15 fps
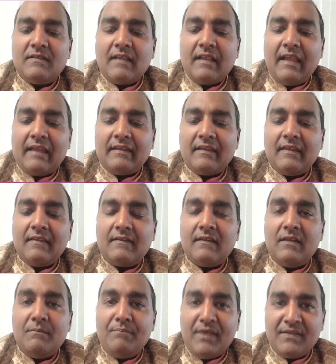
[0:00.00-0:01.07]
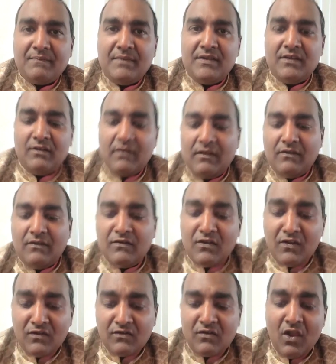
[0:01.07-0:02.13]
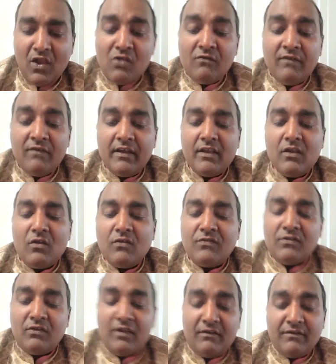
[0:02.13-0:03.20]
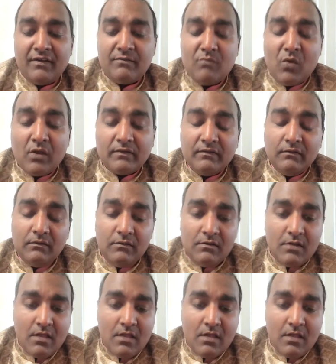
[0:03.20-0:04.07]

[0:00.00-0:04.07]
catechist in the Presbyterian Church, very close to Reverend Morton.